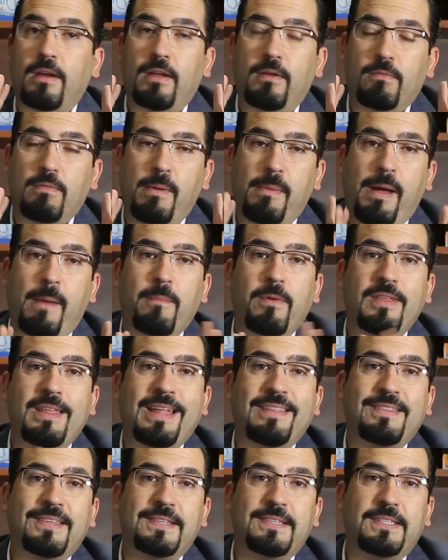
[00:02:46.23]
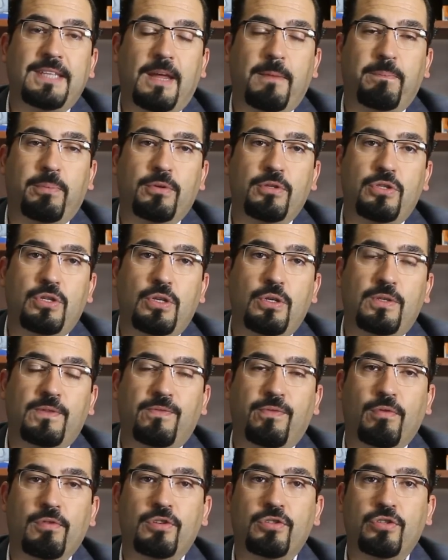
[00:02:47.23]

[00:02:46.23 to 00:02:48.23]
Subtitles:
Remember that the staples used for